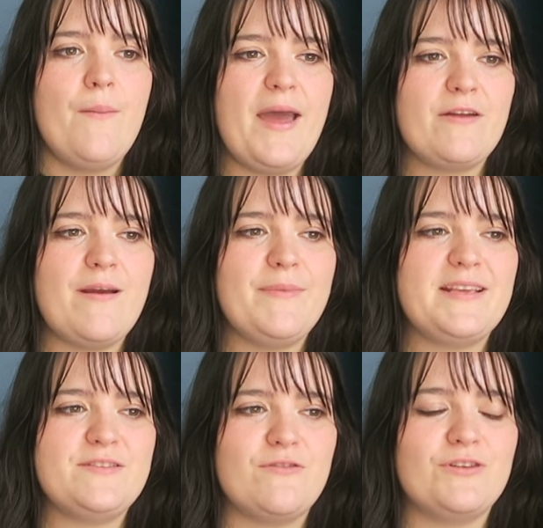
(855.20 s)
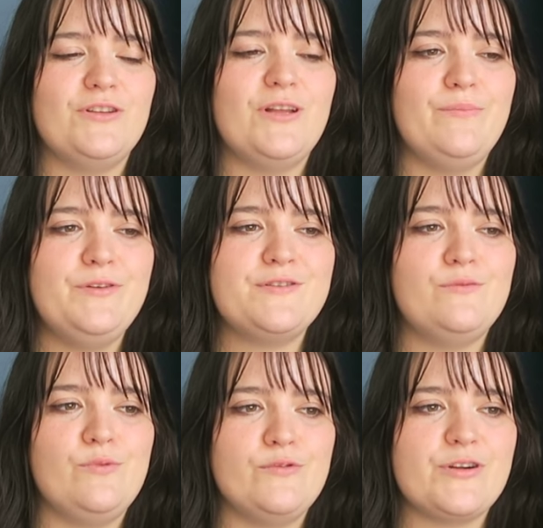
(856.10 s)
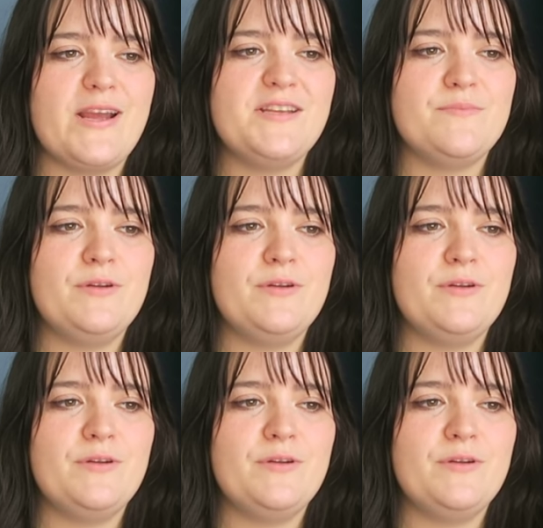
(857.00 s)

A panoramic historical and musical portrait,